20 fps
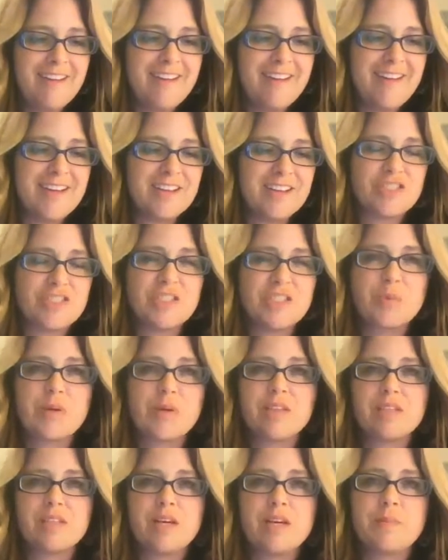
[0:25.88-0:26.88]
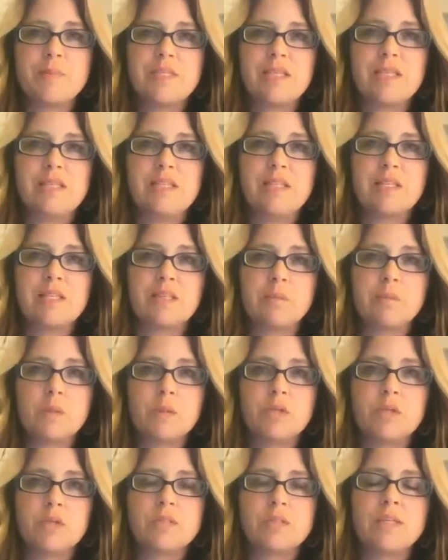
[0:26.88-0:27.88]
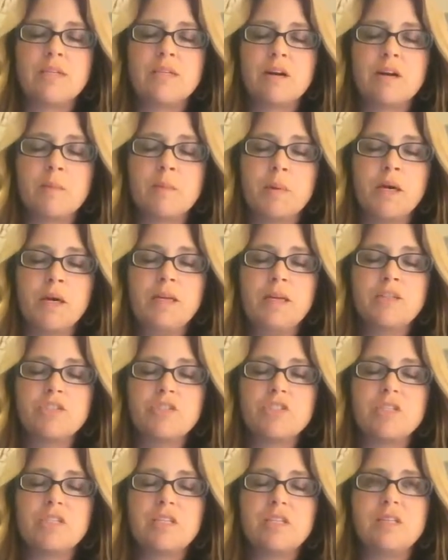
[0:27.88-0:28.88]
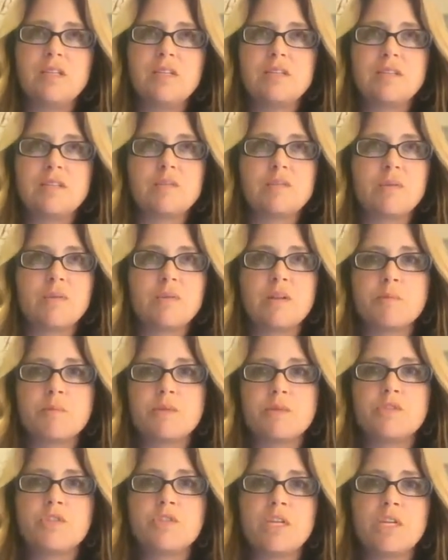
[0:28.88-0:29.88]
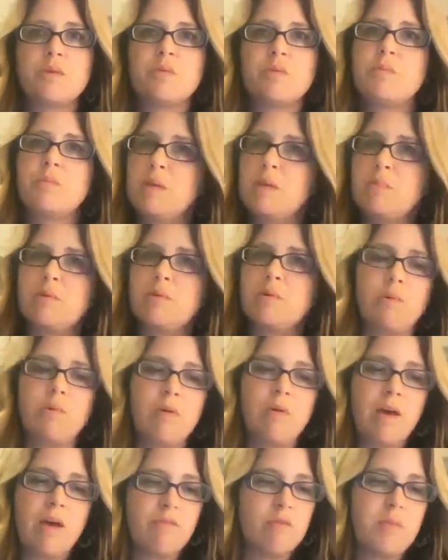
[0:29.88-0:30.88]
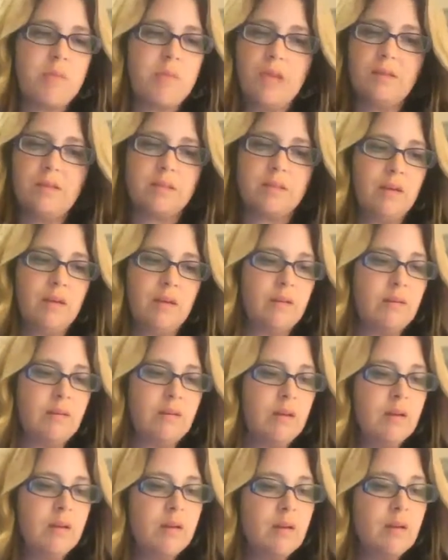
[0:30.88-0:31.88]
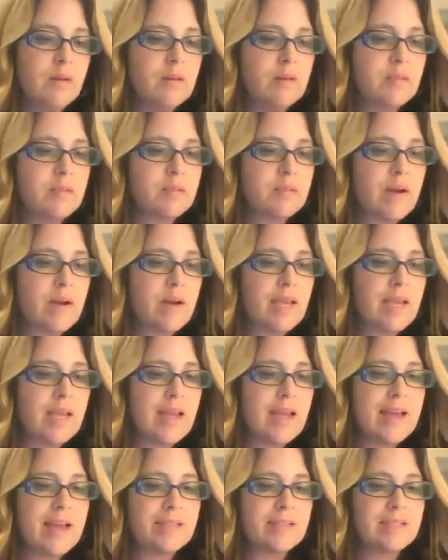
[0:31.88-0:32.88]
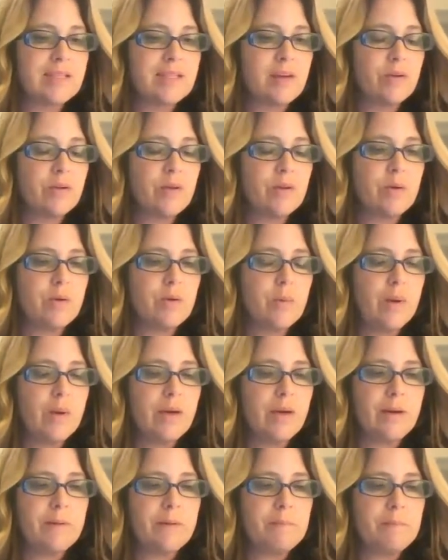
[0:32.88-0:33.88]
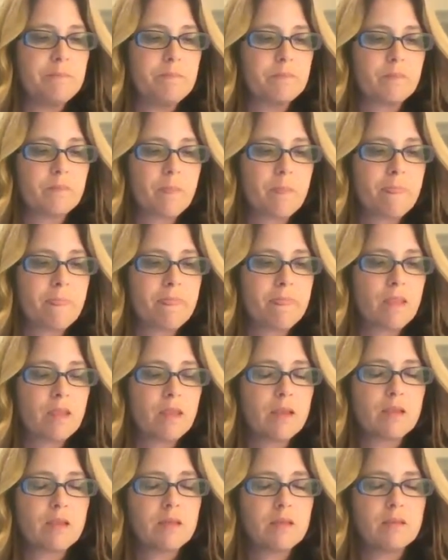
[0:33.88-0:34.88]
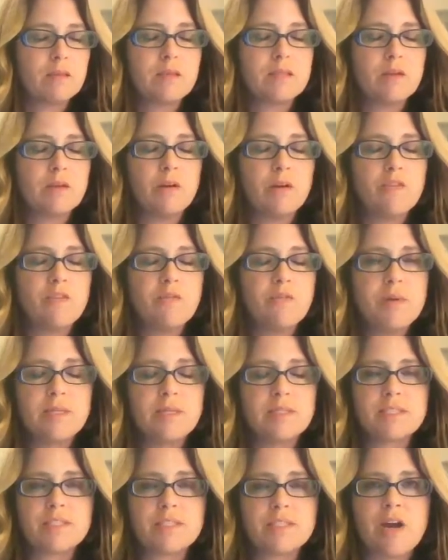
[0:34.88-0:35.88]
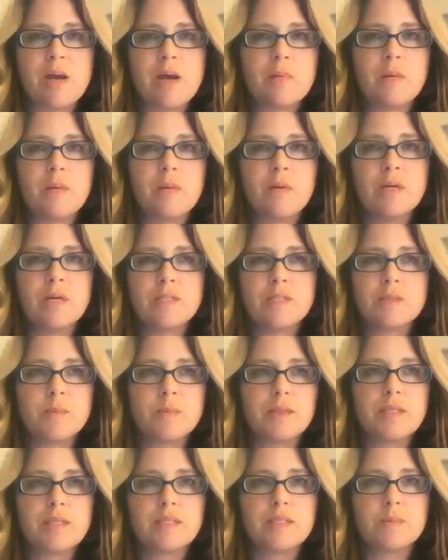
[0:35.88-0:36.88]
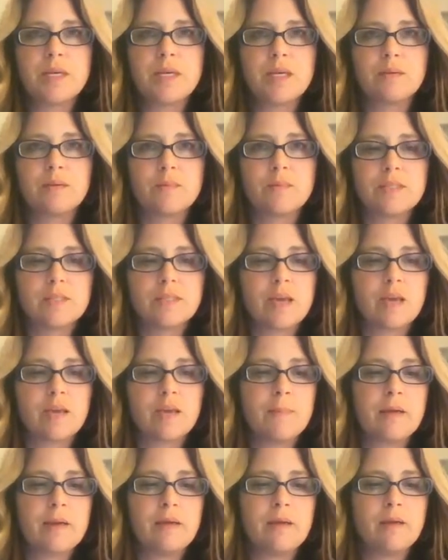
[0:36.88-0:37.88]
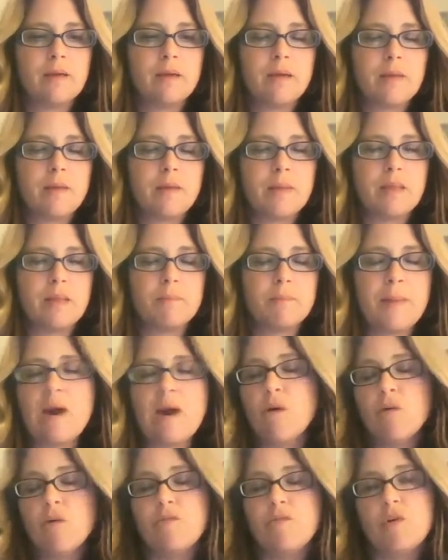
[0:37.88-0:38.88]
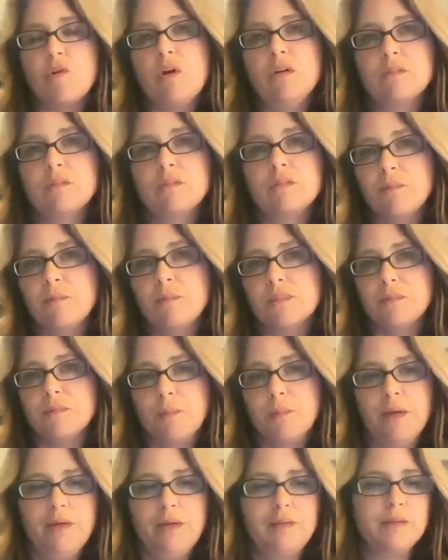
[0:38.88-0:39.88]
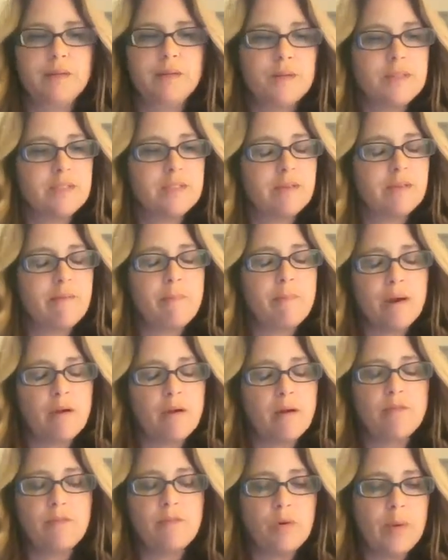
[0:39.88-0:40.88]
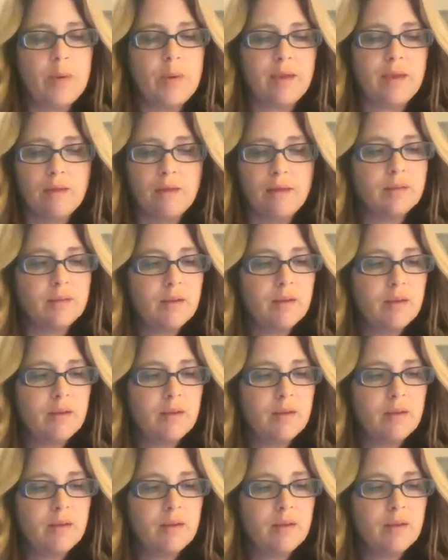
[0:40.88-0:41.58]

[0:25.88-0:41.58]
And she's one of the top 10 income earners in Arbonne, and she is one of the most genuine people you will ever meet. And so I can't tell you, it's hard for me to describe in words what this weekend was like, but I mean, powerful comes to mind. It was a powerful weekend.